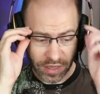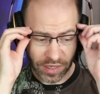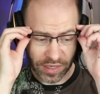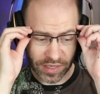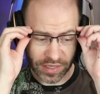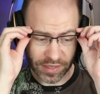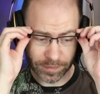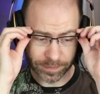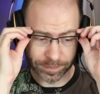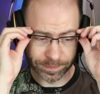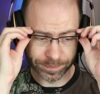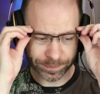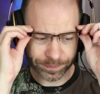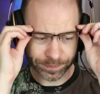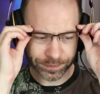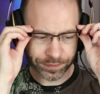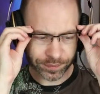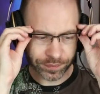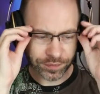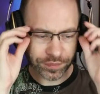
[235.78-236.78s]

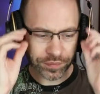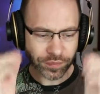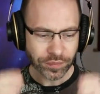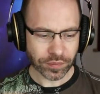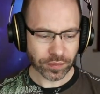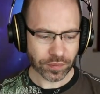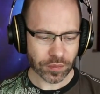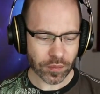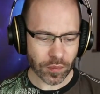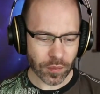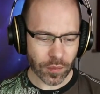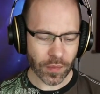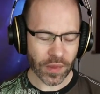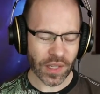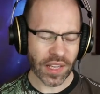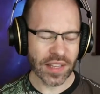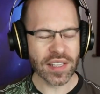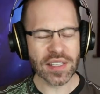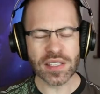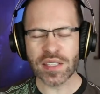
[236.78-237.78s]

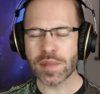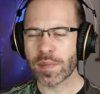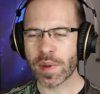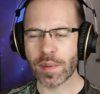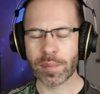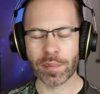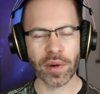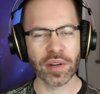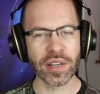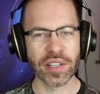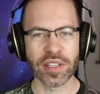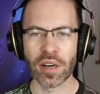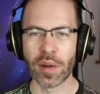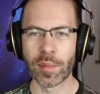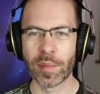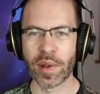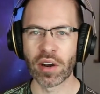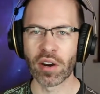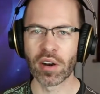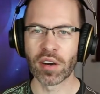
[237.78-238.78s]
And this has been burning
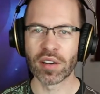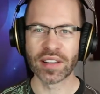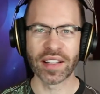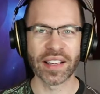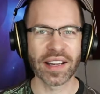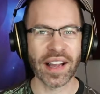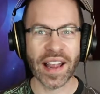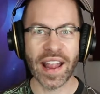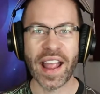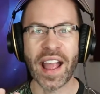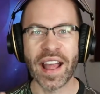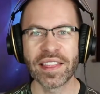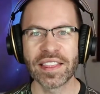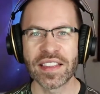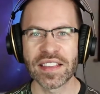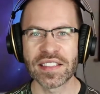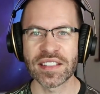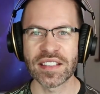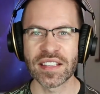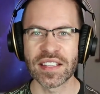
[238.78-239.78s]
on my heart. Like, I had
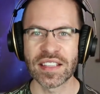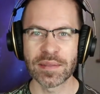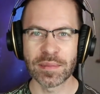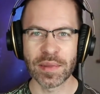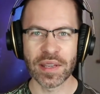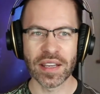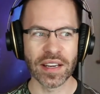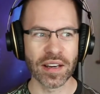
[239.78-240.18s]
this in me